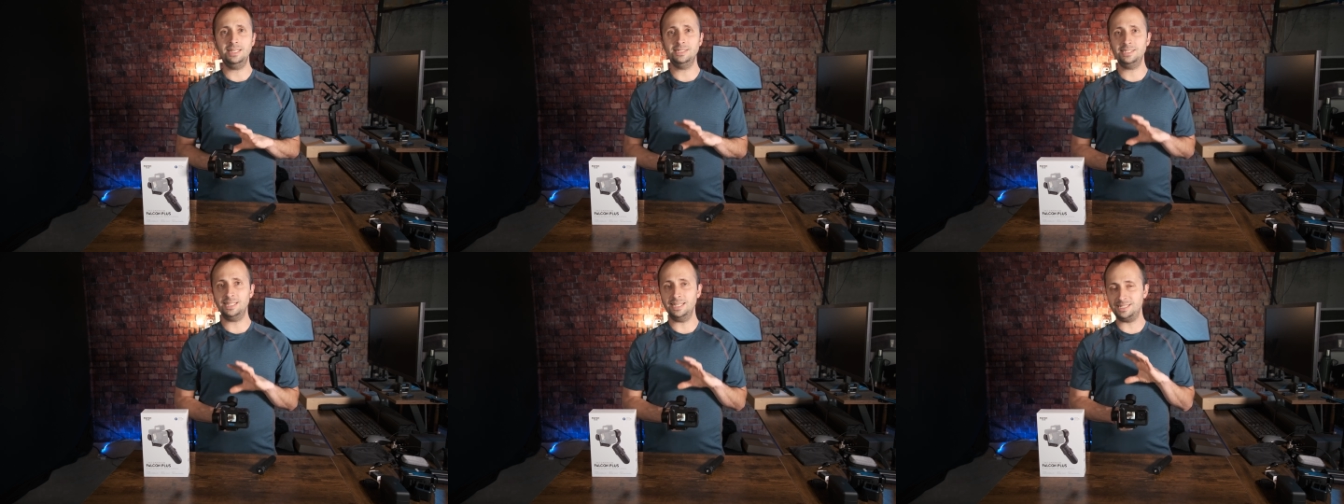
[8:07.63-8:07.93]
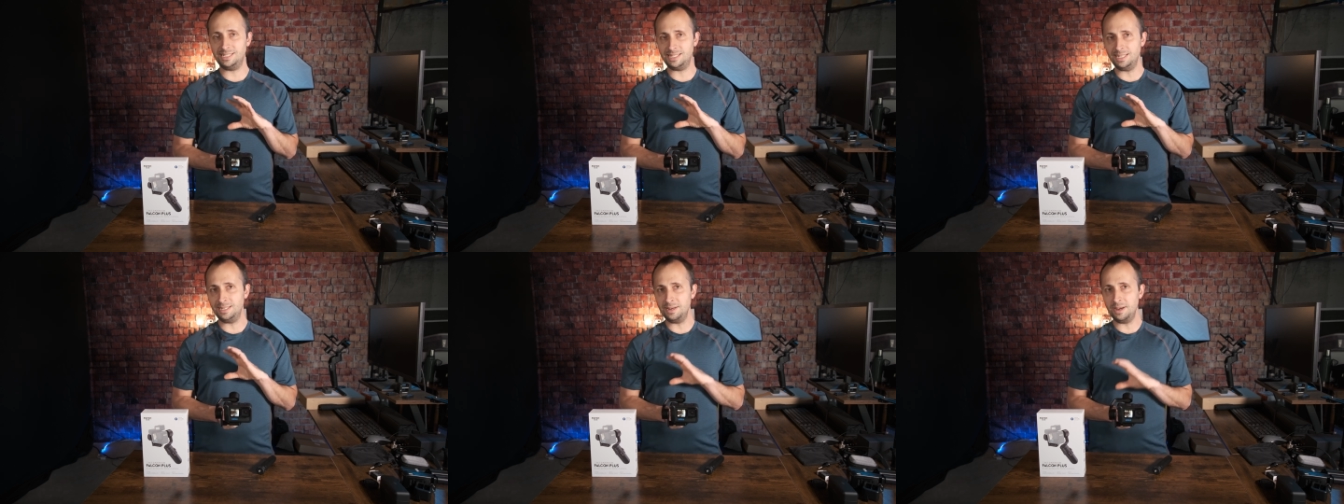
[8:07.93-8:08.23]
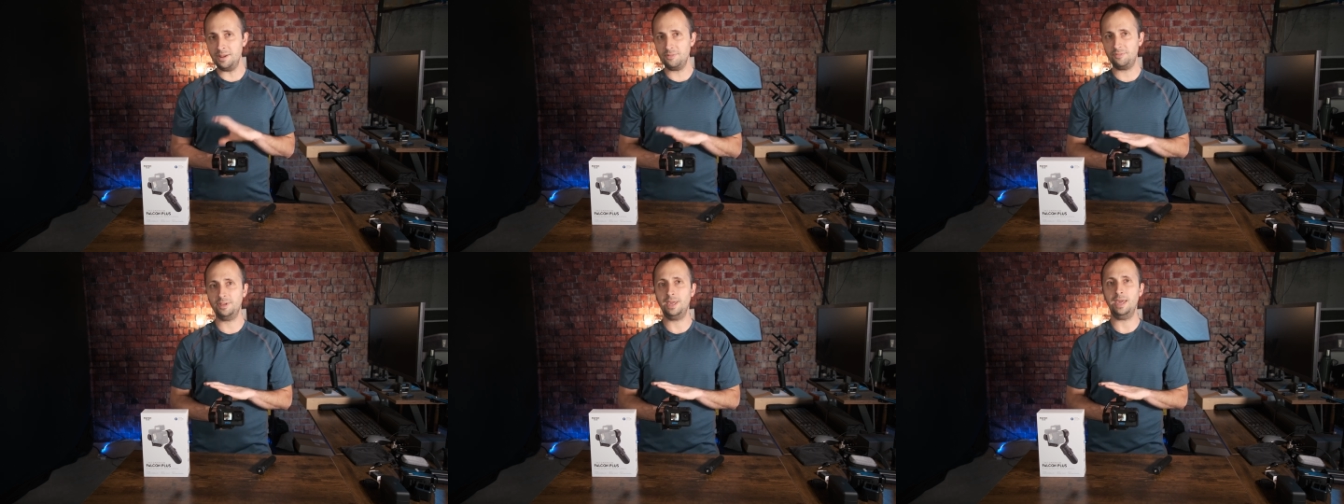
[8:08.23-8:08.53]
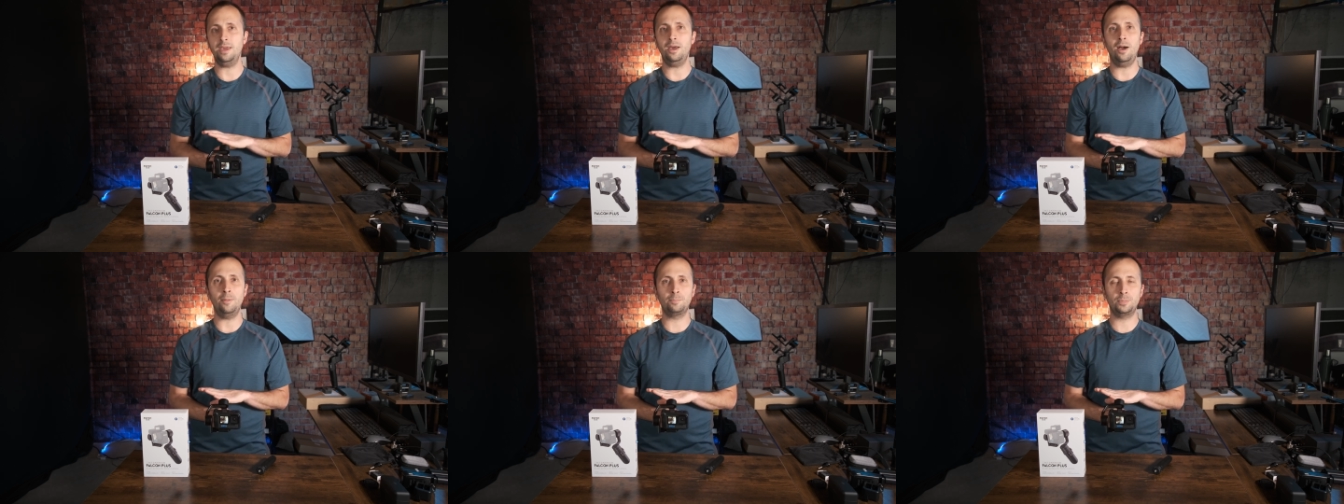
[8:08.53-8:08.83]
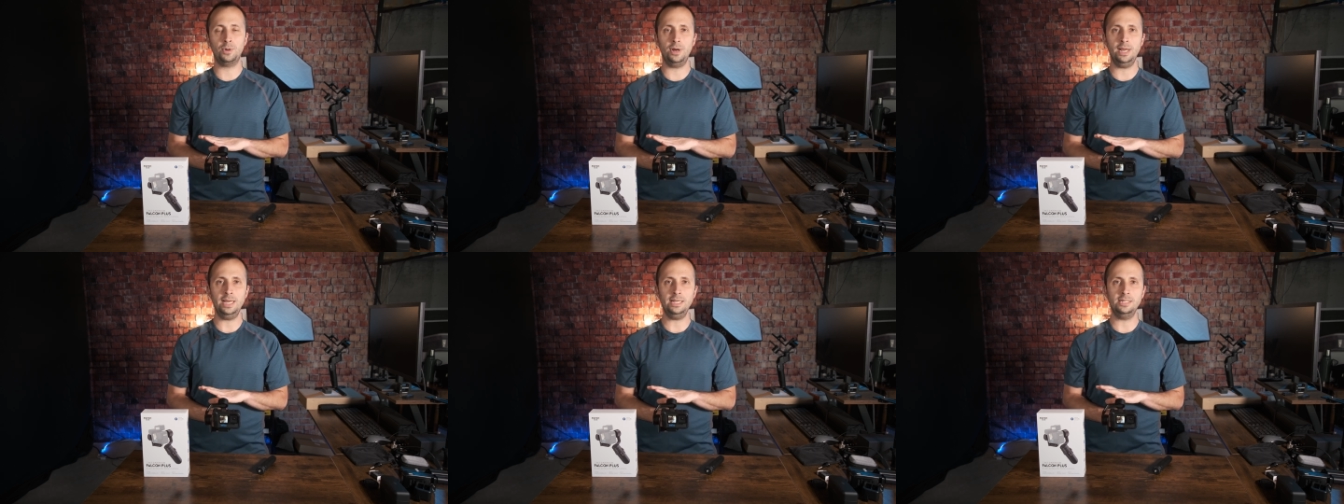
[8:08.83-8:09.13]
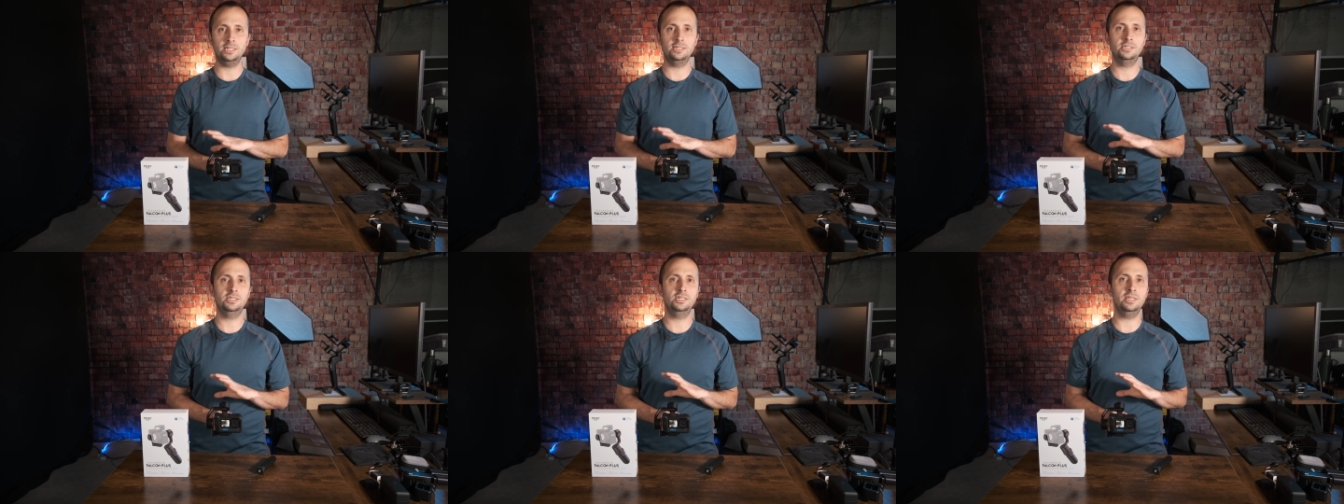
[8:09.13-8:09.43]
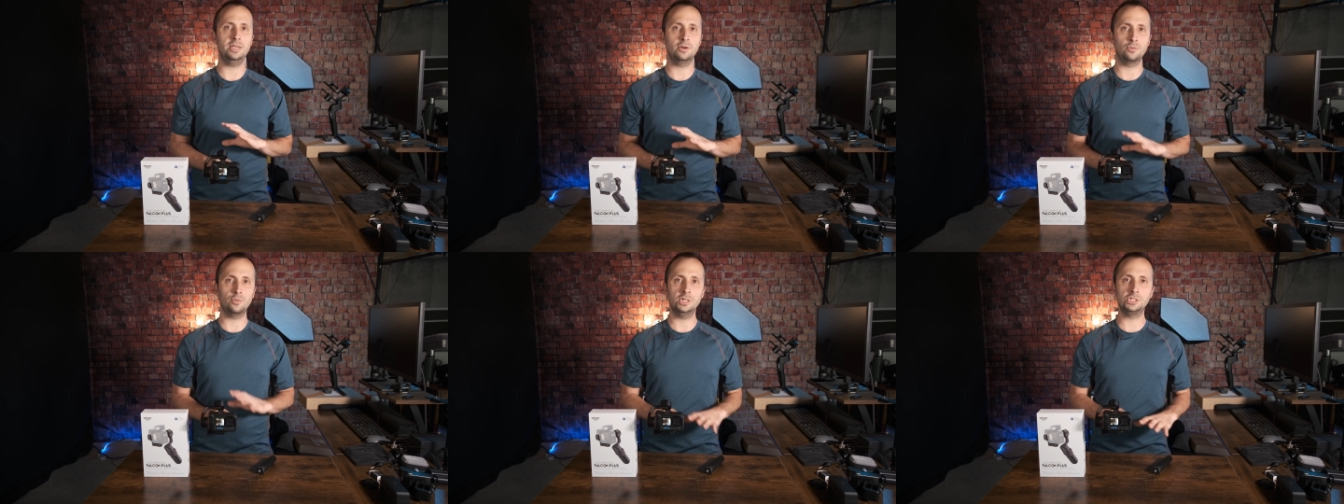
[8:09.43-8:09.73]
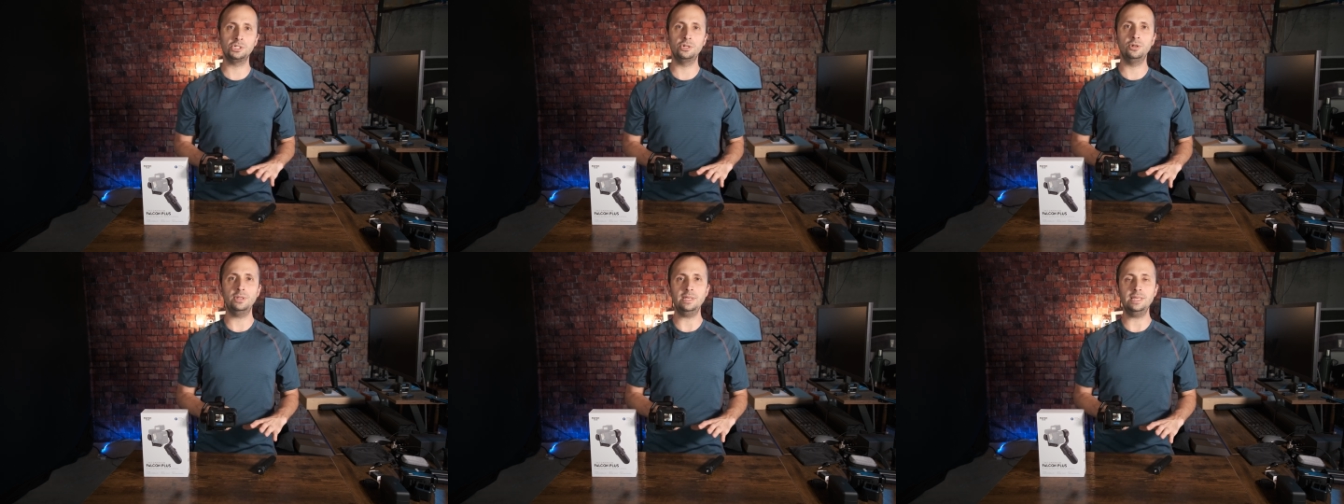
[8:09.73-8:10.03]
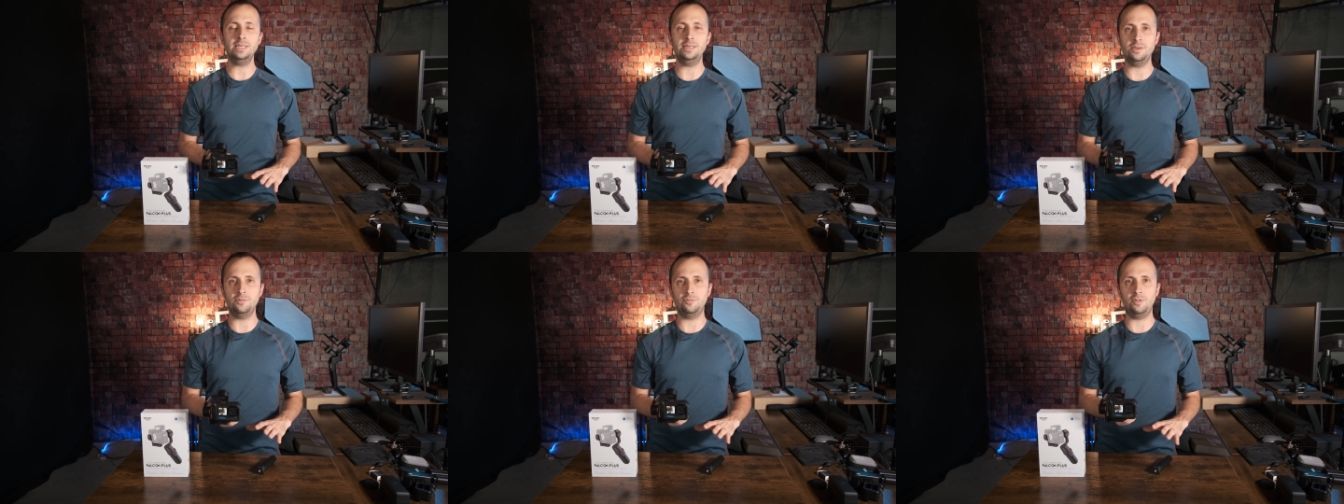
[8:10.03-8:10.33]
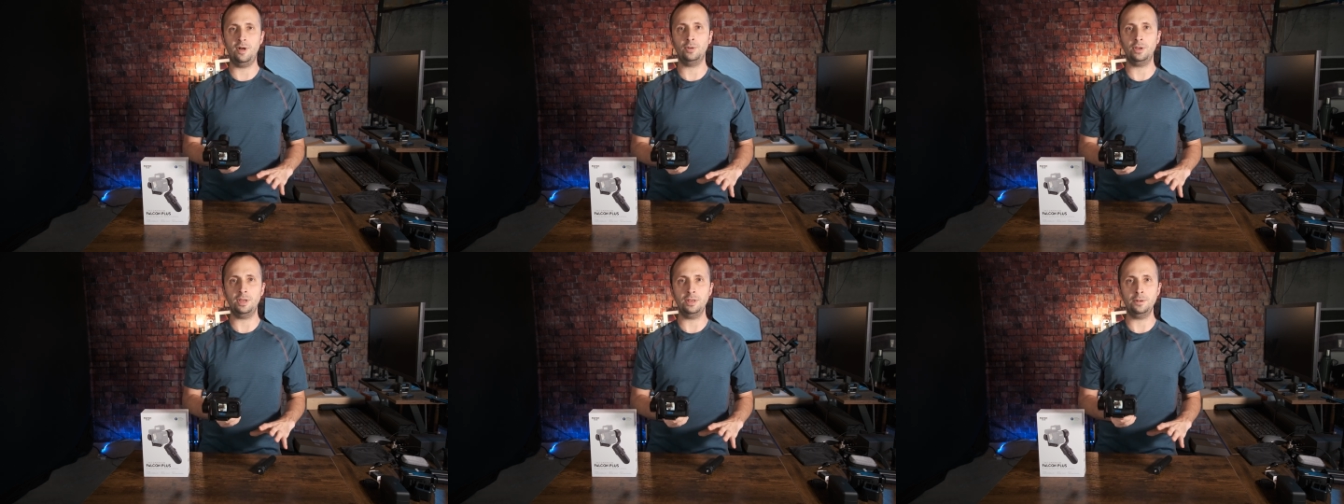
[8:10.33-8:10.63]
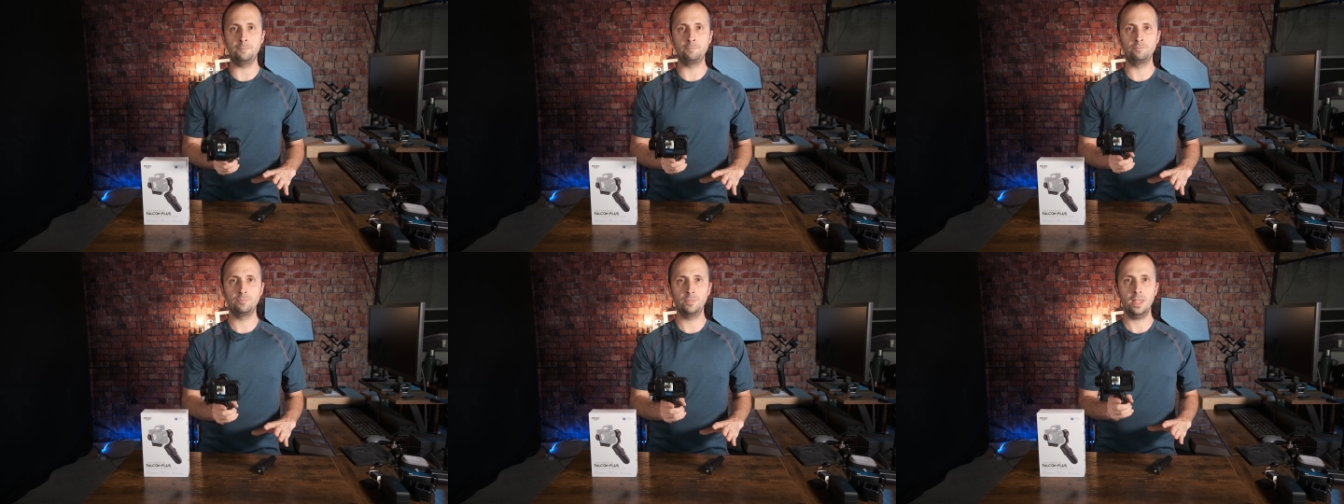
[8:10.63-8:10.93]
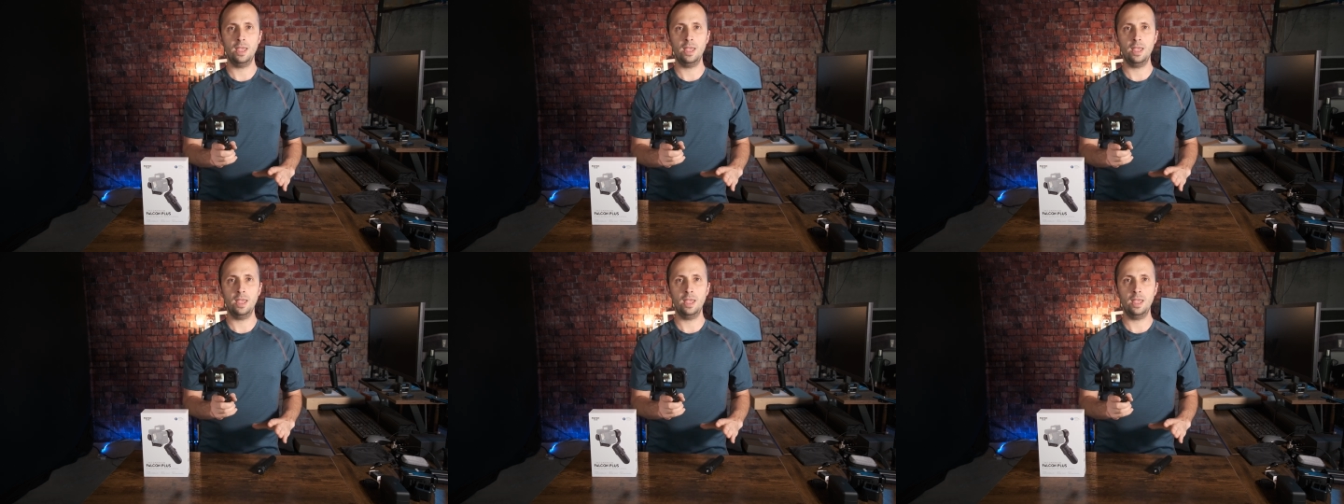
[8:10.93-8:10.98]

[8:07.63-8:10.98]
is a significant upgrade to the original INKEE Falcon.